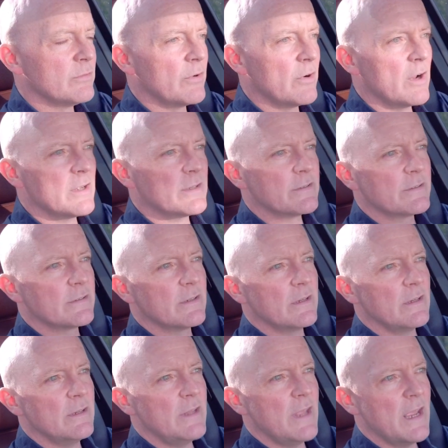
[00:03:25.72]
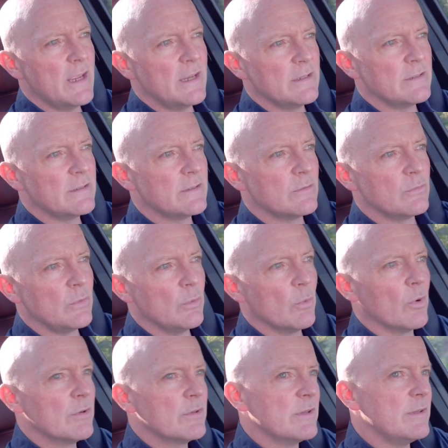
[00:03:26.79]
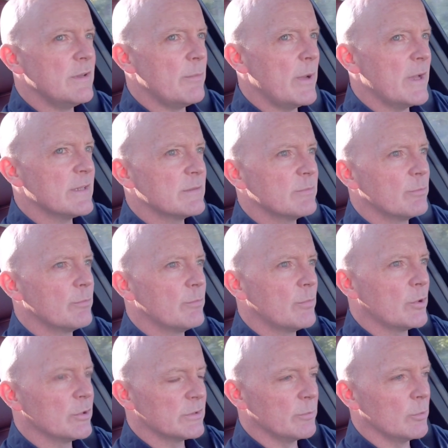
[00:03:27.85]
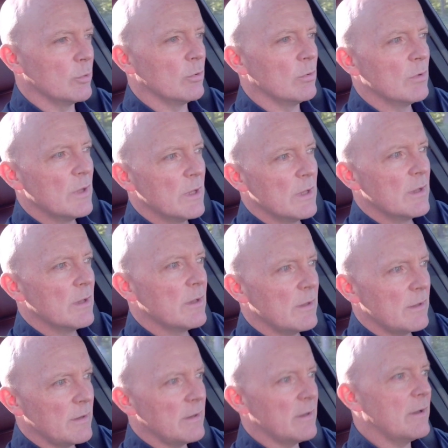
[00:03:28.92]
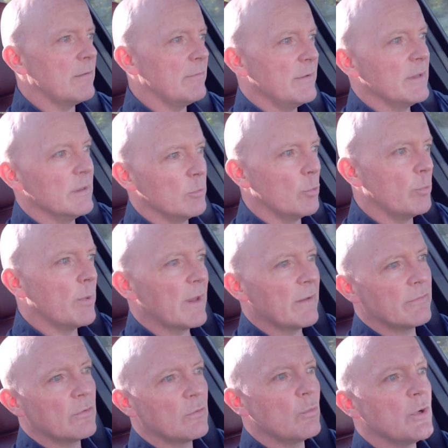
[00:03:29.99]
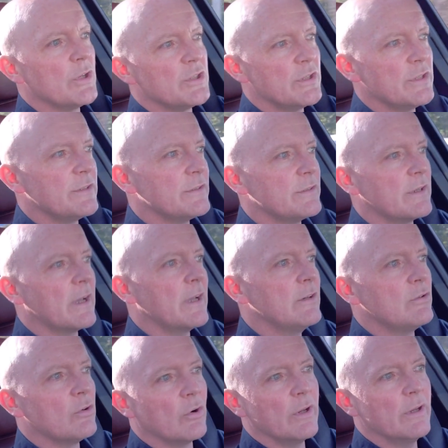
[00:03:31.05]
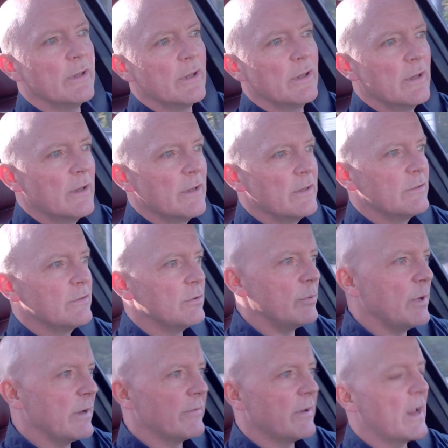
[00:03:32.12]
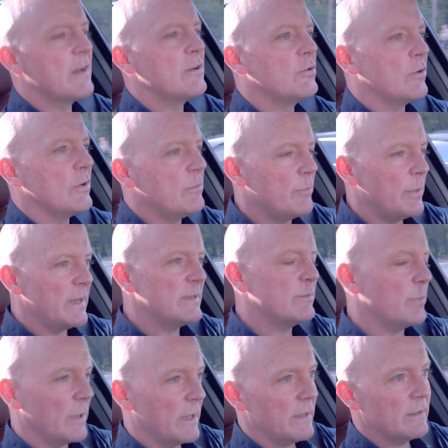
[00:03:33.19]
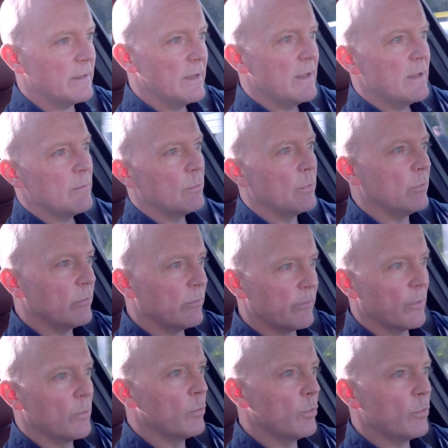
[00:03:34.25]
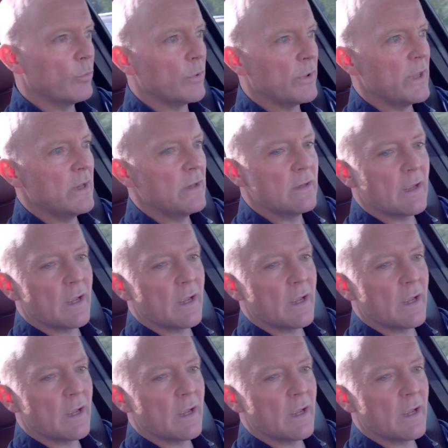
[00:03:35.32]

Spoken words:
for us, in the end, we wanted the best possible available platform, which is Android. So we have an Android base plate, but from within